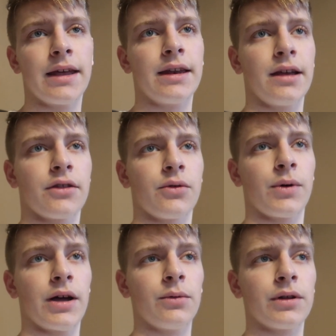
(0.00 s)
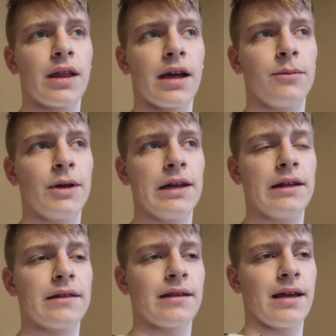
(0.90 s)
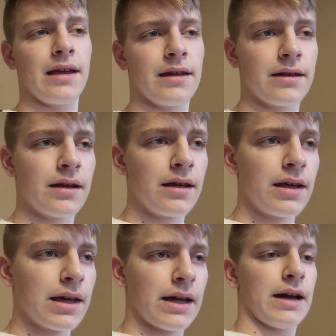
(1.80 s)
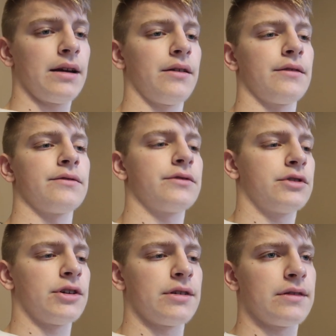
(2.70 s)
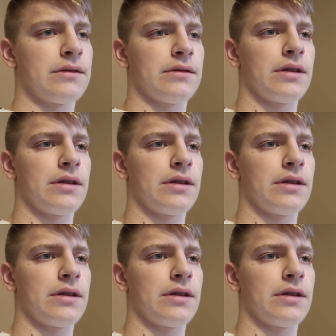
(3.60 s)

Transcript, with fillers: any other way with diabetes and kind of just